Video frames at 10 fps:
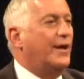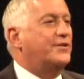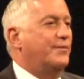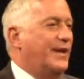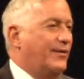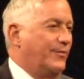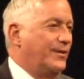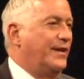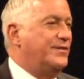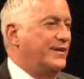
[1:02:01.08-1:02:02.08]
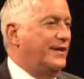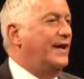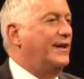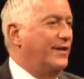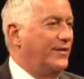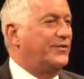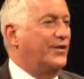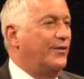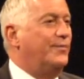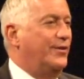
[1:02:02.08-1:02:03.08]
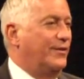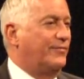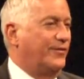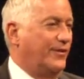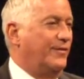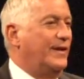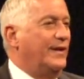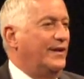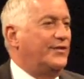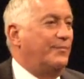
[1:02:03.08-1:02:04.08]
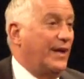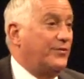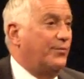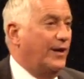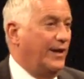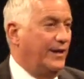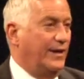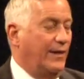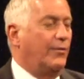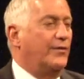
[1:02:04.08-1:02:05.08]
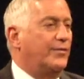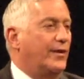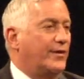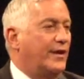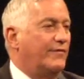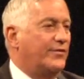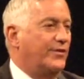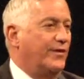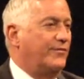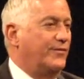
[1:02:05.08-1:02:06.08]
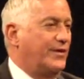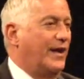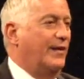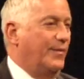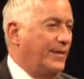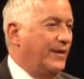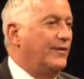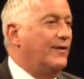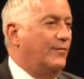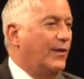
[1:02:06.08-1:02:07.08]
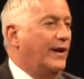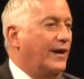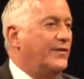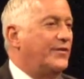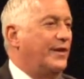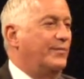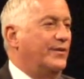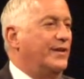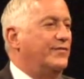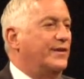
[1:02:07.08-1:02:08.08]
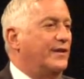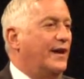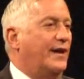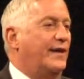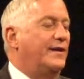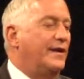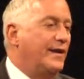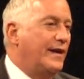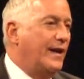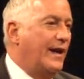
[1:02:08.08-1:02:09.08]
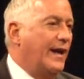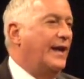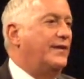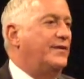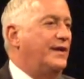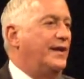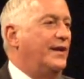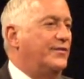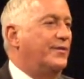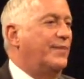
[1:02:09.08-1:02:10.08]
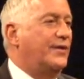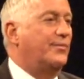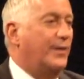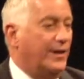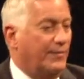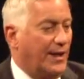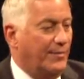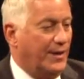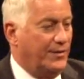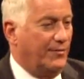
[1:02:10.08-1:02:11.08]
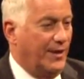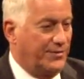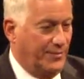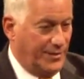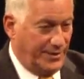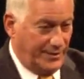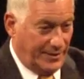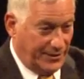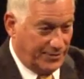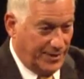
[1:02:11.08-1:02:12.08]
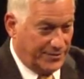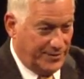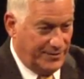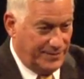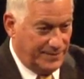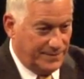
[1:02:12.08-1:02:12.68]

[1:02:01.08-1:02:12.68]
much about religion, and it is so beautiful. It's the best way. I once wrote a cover story for Time about why Einstein believed in God, and it is the best way, in my mind, to wrestle with it. Last question?